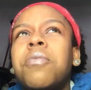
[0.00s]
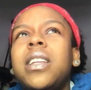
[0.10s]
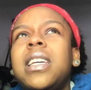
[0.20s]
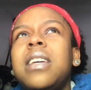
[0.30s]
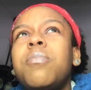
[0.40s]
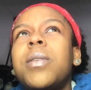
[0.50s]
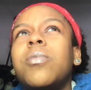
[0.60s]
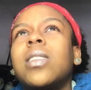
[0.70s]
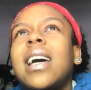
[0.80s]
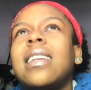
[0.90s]
We need
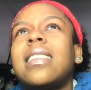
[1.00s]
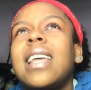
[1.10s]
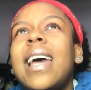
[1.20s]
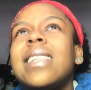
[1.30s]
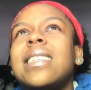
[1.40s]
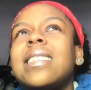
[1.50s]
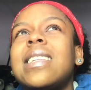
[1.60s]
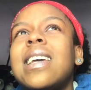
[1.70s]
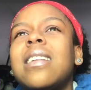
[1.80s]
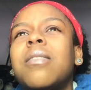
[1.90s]
people like that to
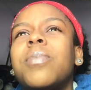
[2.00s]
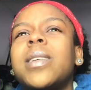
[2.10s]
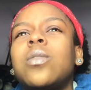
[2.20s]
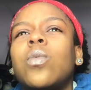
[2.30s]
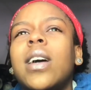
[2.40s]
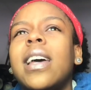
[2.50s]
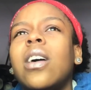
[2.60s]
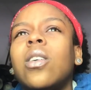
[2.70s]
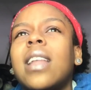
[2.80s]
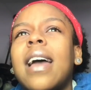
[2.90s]
stand up as
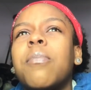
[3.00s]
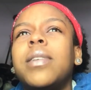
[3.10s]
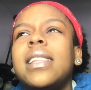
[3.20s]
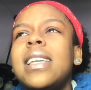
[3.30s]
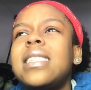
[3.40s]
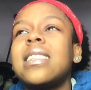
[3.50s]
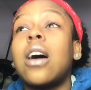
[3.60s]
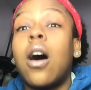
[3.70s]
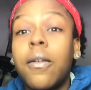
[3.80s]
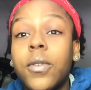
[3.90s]
well, like police
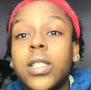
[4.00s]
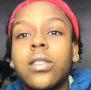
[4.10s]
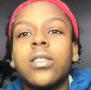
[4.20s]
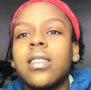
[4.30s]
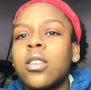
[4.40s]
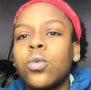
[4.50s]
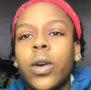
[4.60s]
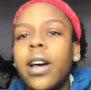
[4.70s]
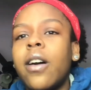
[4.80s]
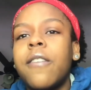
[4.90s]
officers as well.